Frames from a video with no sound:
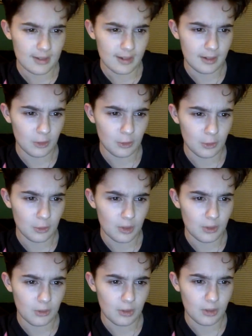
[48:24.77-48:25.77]
Jesse and
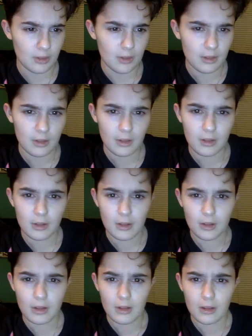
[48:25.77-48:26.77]
Daniel's reunion.
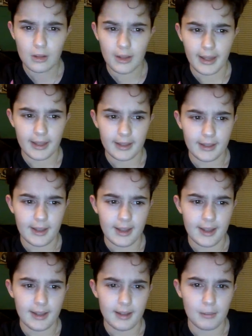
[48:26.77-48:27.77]
And
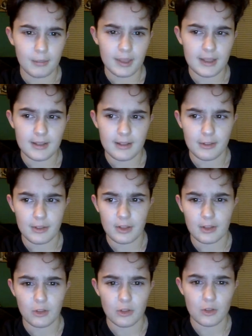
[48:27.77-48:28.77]
then blatant
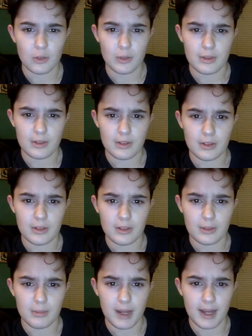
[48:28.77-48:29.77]
self-indulgence, which
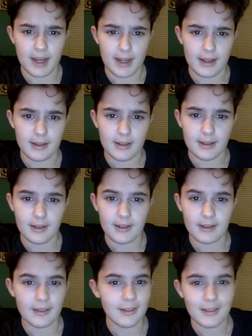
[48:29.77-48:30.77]
is my
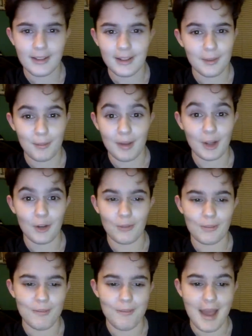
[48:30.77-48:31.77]

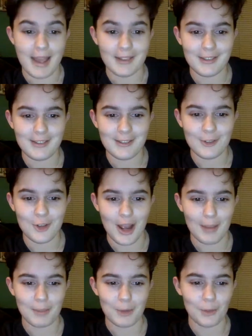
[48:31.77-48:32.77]
mess
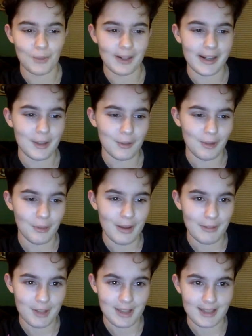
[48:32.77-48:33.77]
chapter where I throw
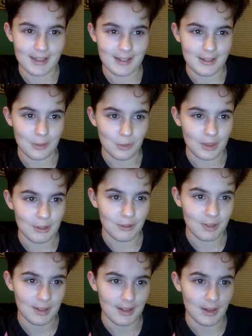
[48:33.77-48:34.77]
everything that doesn't really
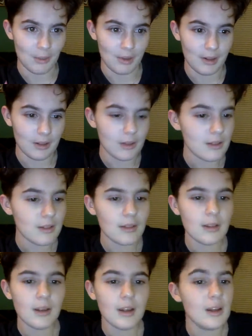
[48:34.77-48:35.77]
fit anywhere else.
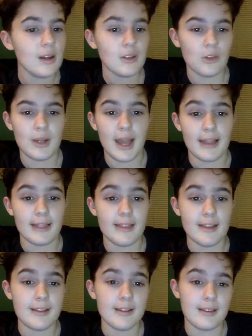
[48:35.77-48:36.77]
So yeah,
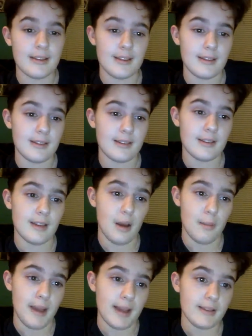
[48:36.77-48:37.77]
this is a
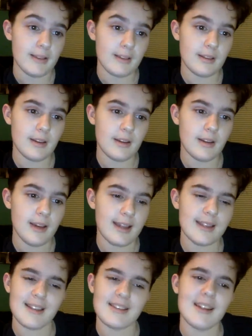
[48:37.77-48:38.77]
mess. And
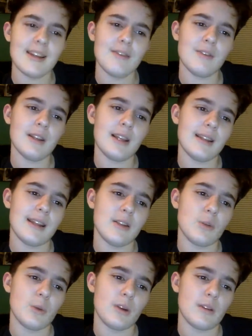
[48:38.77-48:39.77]
that's not even like, that's
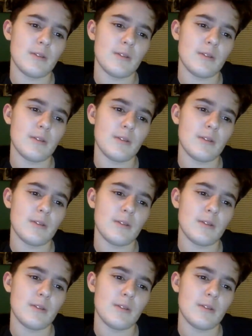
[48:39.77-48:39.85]
where the